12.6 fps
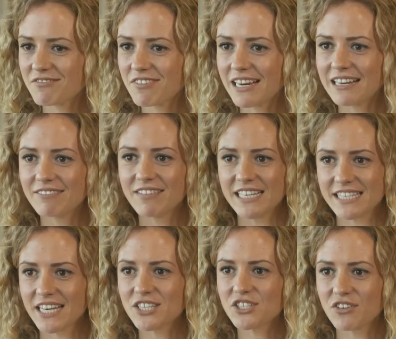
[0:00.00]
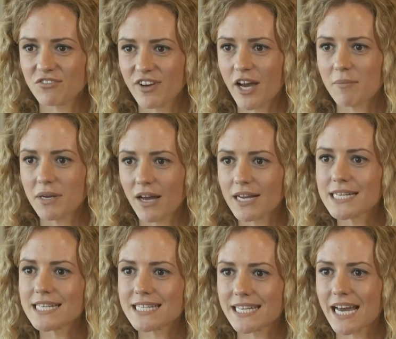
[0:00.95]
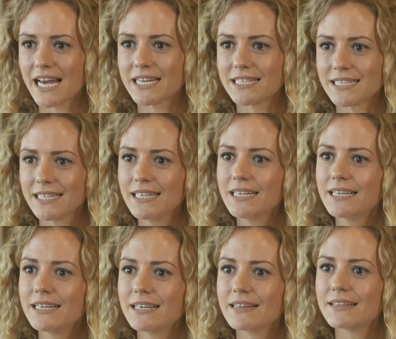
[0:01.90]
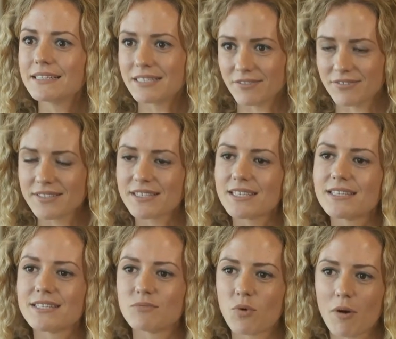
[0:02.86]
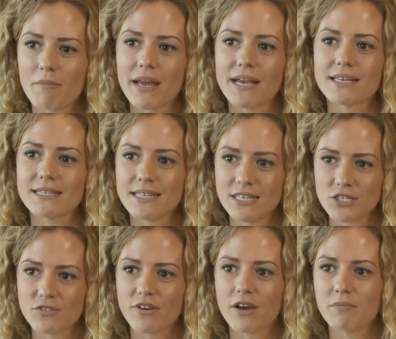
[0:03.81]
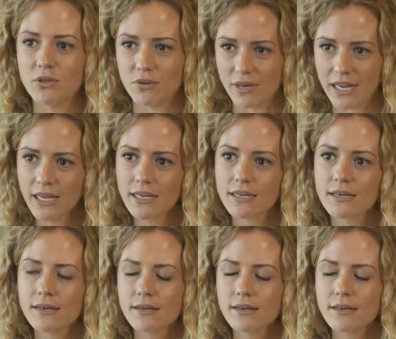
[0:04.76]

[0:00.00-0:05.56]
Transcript: really research the firm and understand the differences in what makes each firm unique.